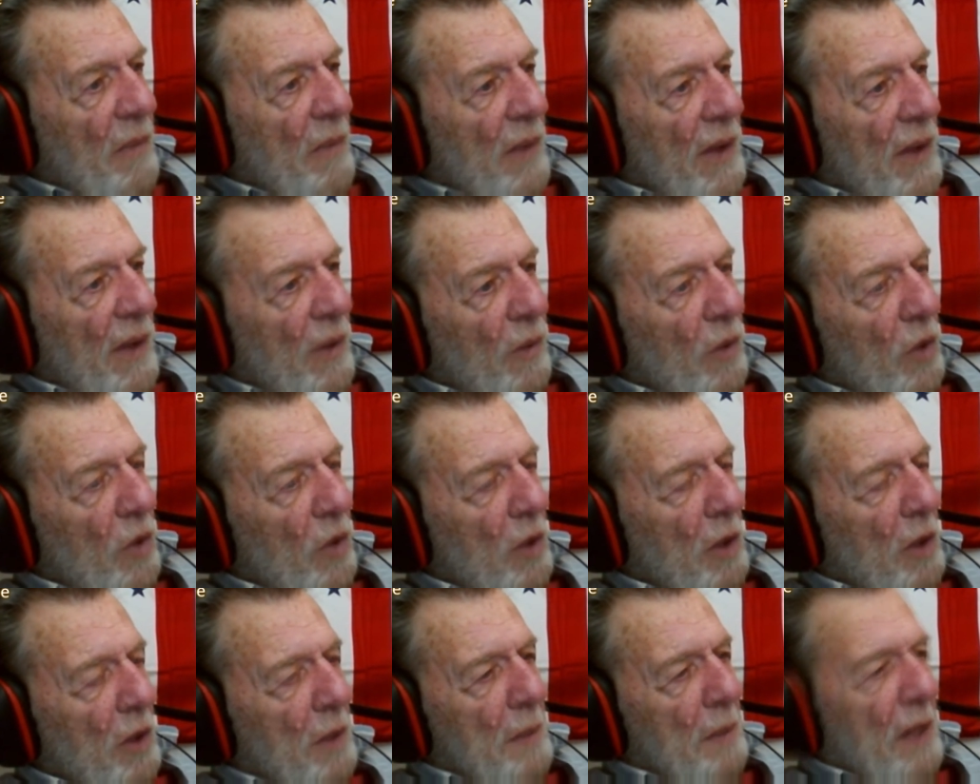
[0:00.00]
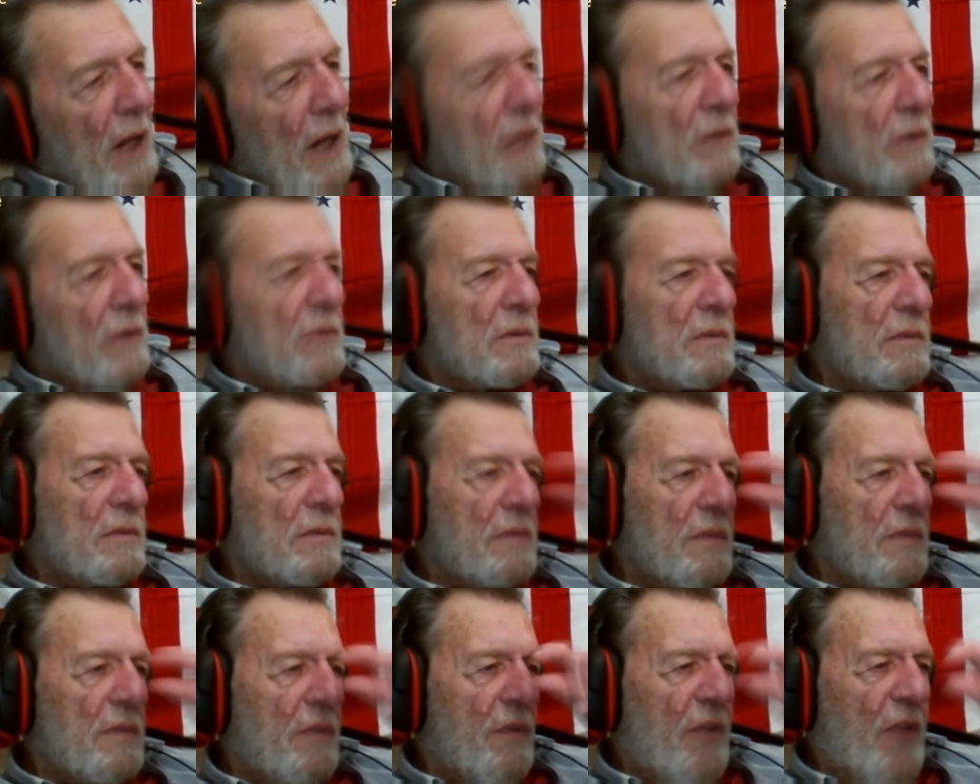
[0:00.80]
We're about
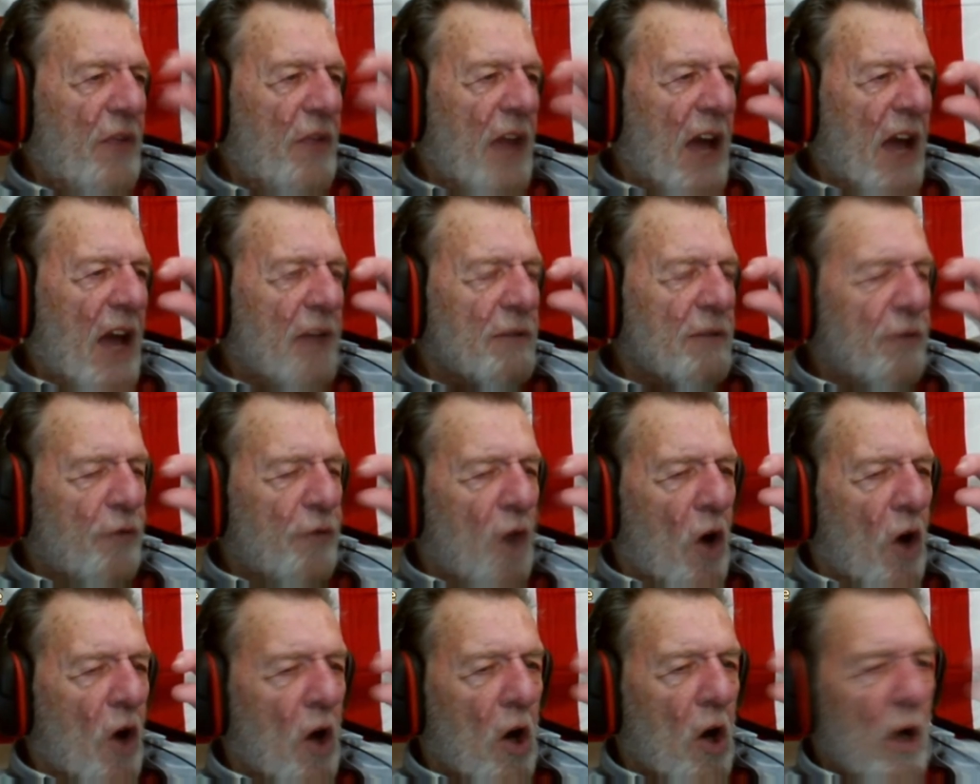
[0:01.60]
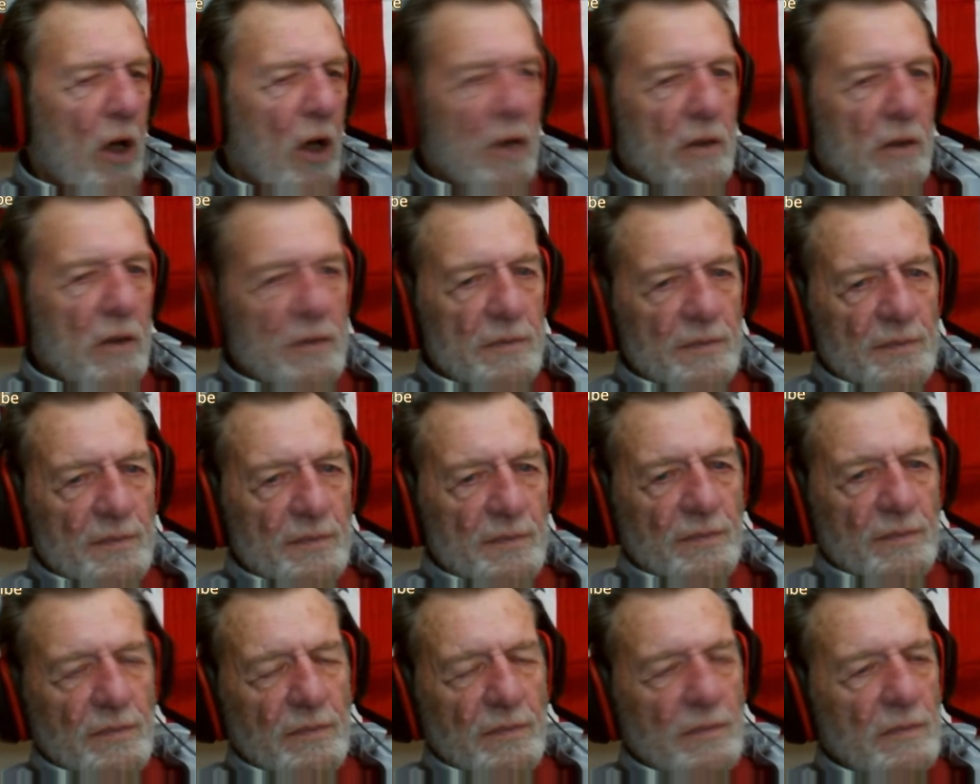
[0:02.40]
that far
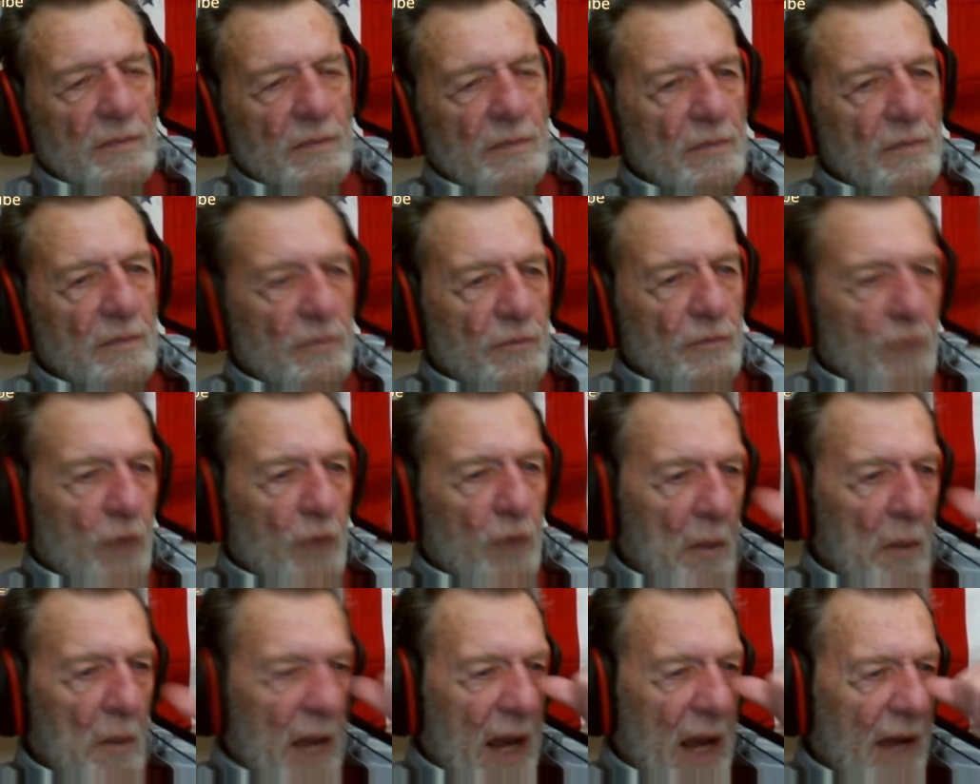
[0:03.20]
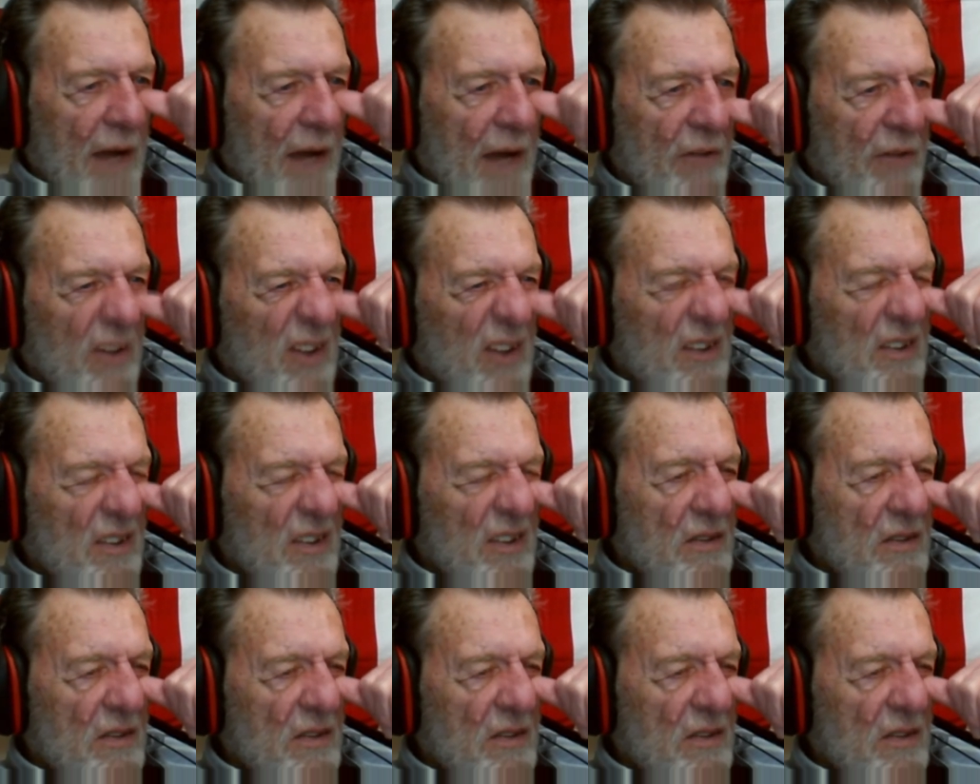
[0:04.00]
from having